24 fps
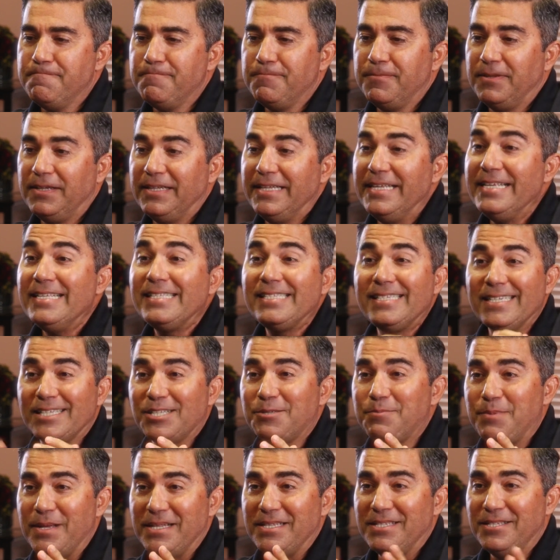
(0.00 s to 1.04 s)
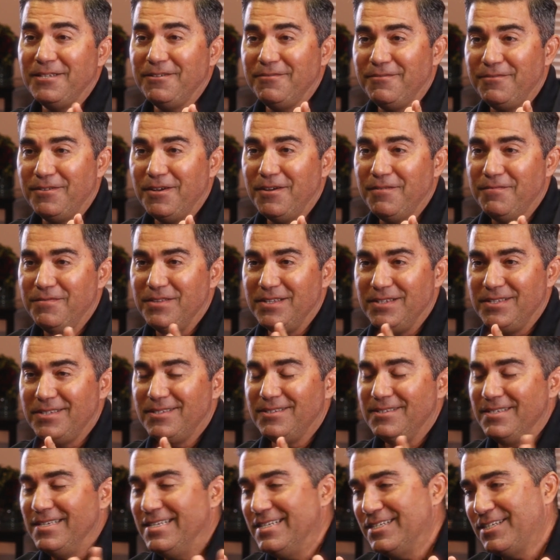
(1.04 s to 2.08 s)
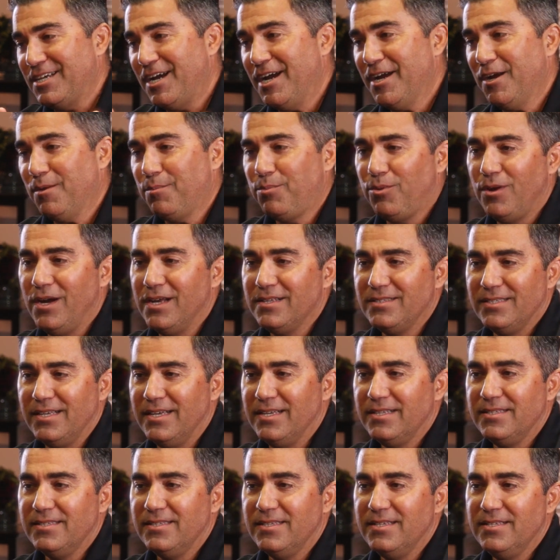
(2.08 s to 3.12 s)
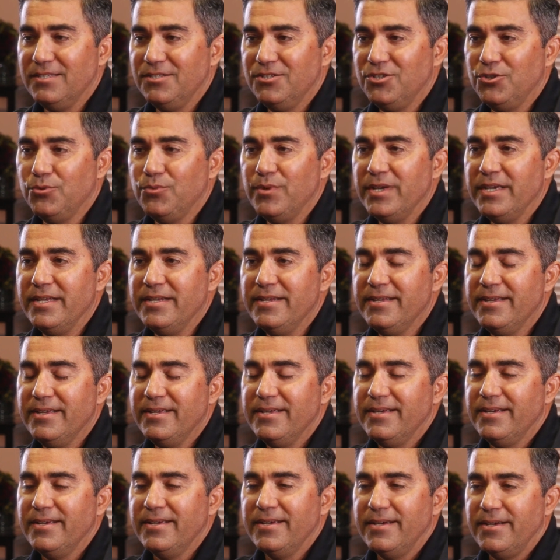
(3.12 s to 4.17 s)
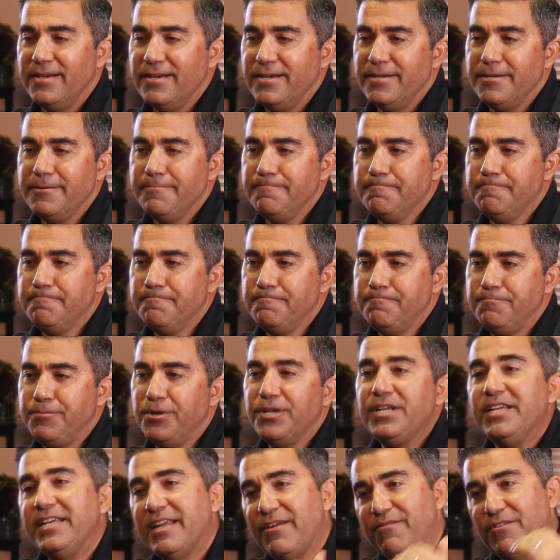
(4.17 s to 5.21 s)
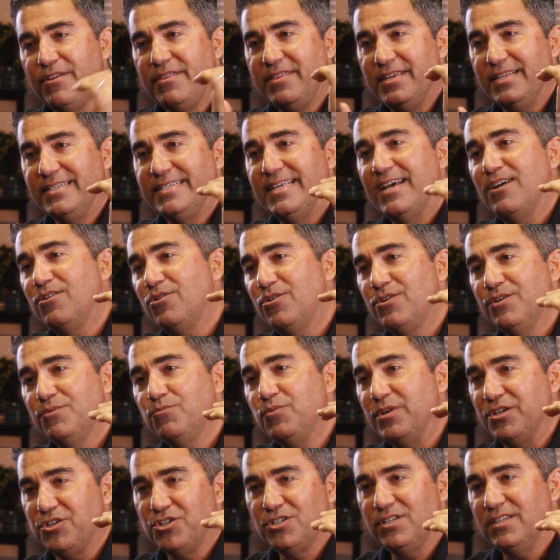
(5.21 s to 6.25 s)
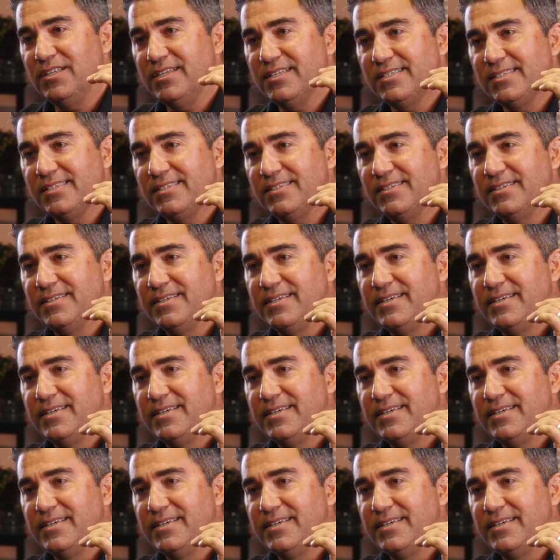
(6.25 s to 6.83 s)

least expensive of this entire process is putting everything down on a wish list